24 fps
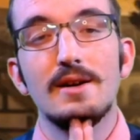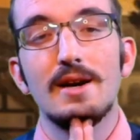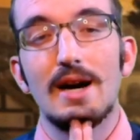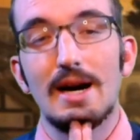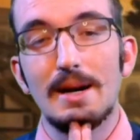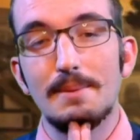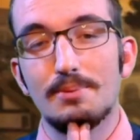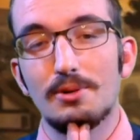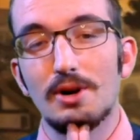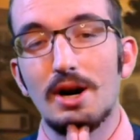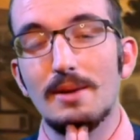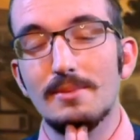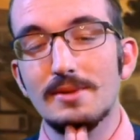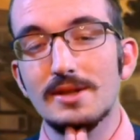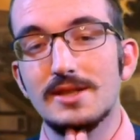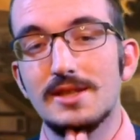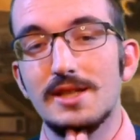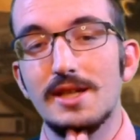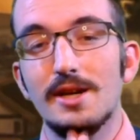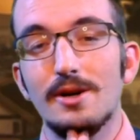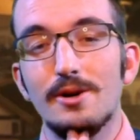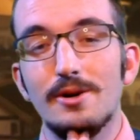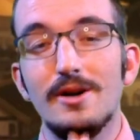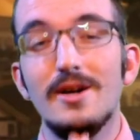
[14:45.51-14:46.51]
I promise
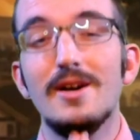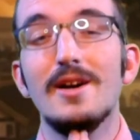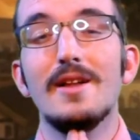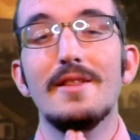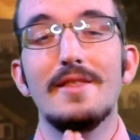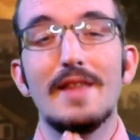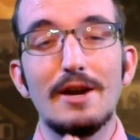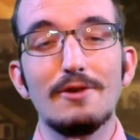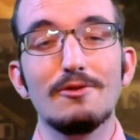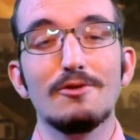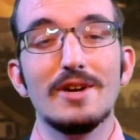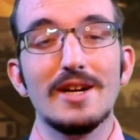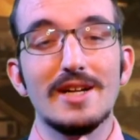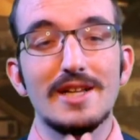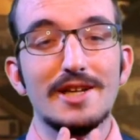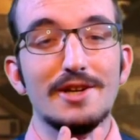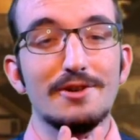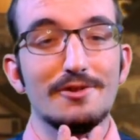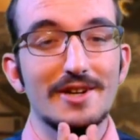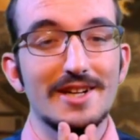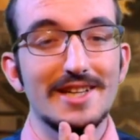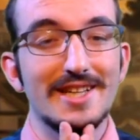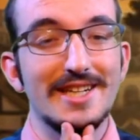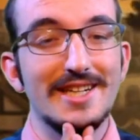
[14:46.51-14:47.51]
you, they really,
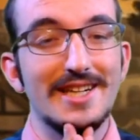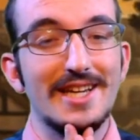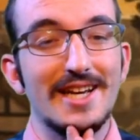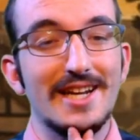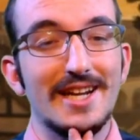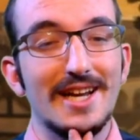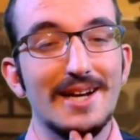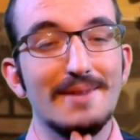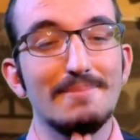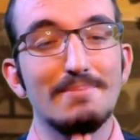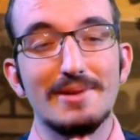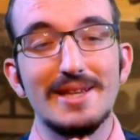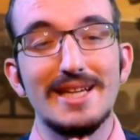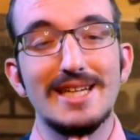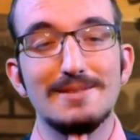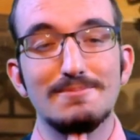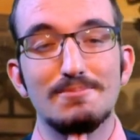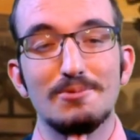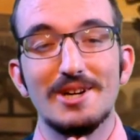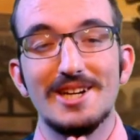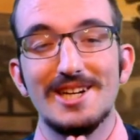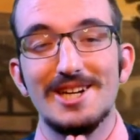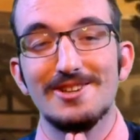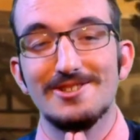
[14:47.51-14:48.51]
really need it. Please
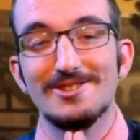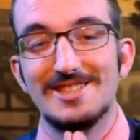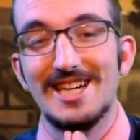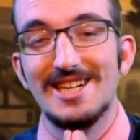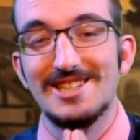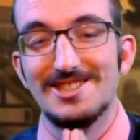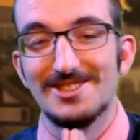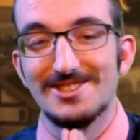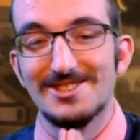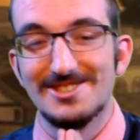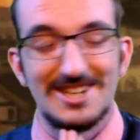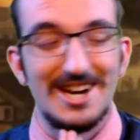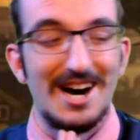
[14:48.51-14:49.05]
bring your teachers